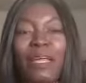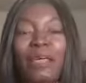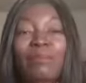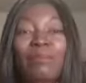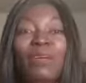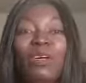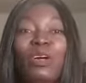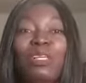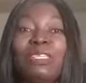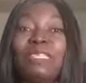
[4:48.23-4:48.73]

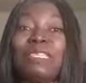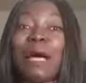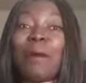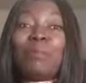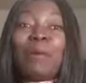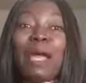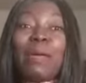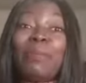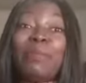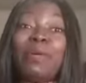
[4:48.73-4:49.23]
Because that
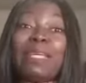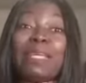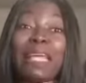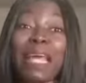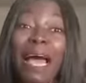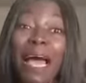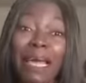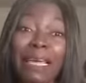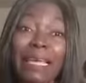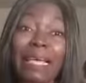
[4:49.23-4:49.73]
might be the
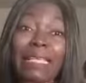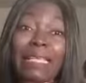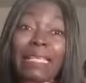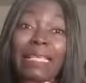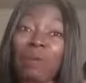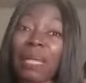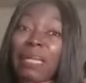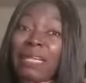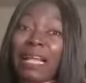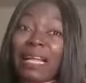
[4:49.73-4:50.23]
highest
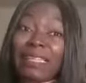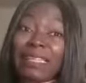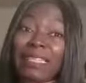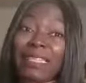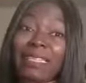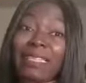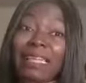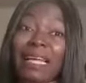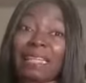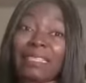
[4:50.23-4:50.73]
peak that
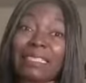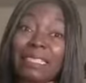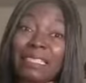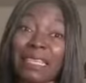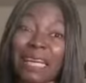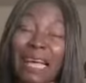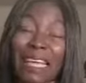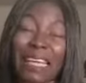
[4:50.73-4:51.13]
it